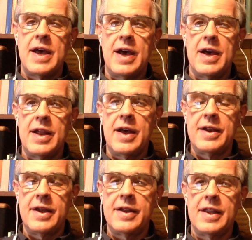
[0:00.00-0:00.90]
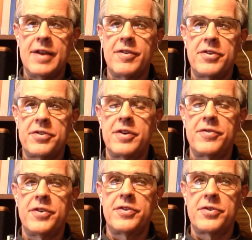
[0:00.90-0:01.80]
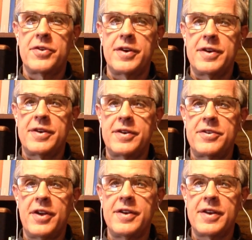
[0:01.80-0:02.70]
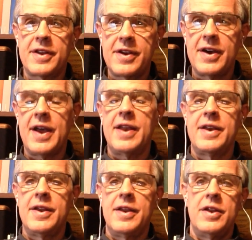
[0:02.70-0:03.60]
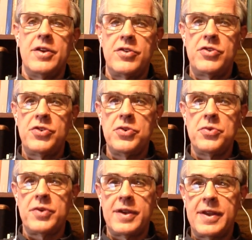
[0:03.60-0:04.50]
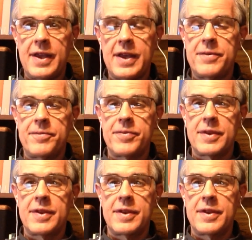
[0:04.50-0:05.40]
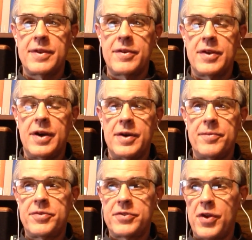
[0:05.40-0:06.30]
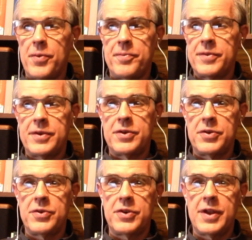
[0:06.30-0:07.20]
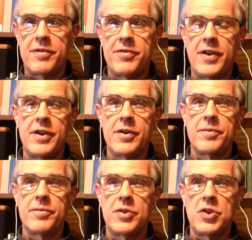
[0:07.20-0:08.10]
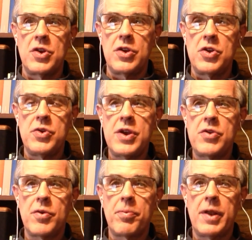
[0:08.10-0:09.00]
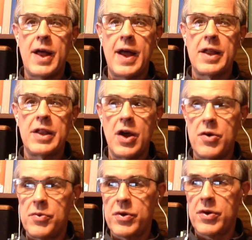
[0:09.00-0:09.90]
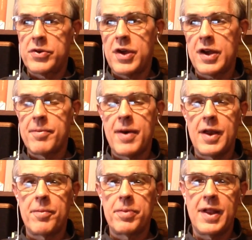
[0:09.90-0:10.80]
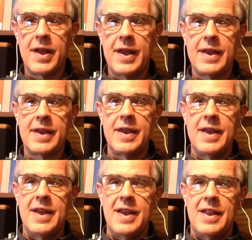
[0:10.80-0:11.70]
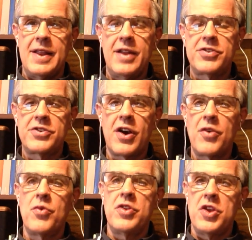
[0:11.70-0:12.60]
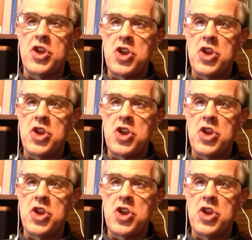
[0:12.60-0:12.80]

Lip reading: an unlevel surface or a sudden cut to get slope, to get failure. you need to apply a load. And we're going to talk about applying, let's start with a